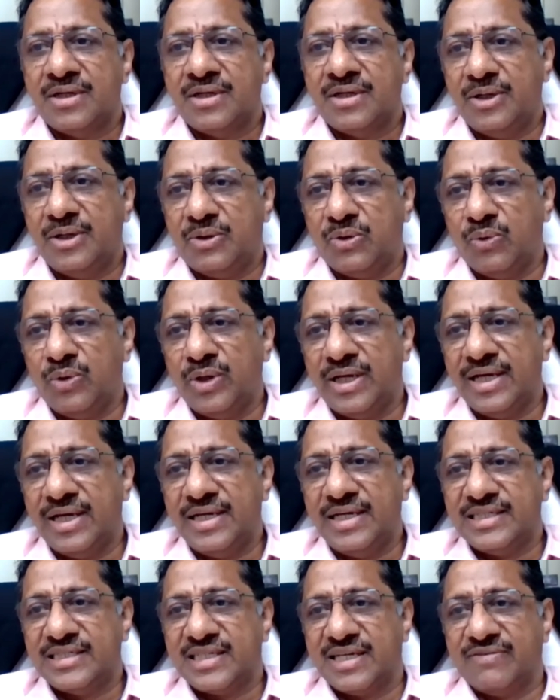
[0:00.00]
in two
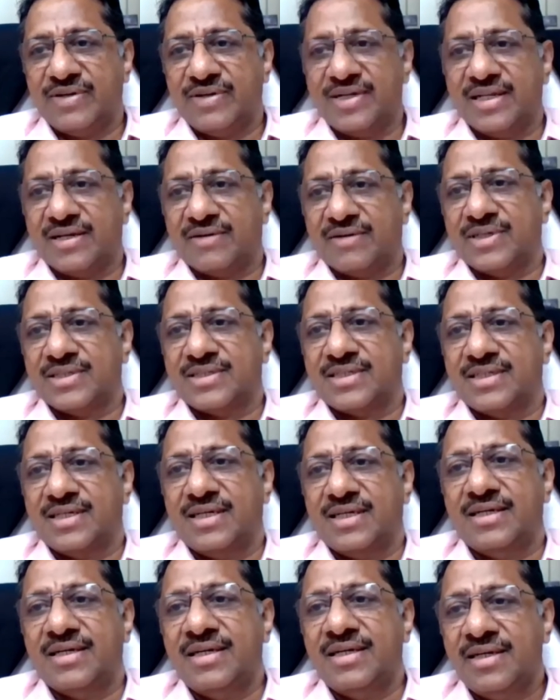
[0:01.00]
ninety-seven, there was
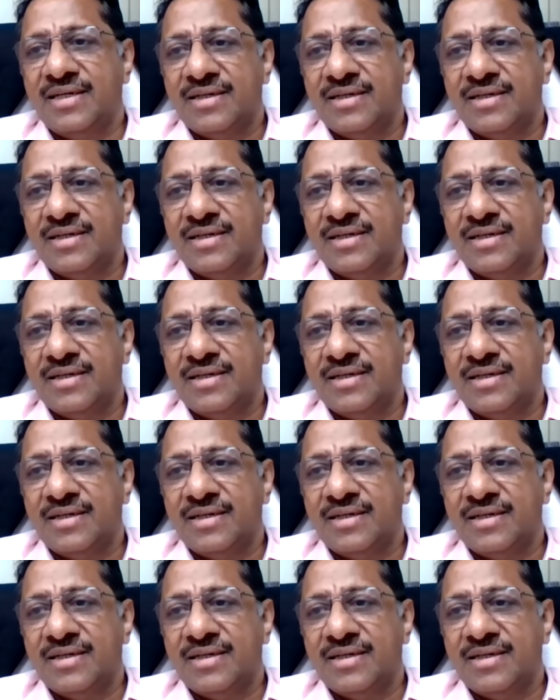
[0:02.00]
a,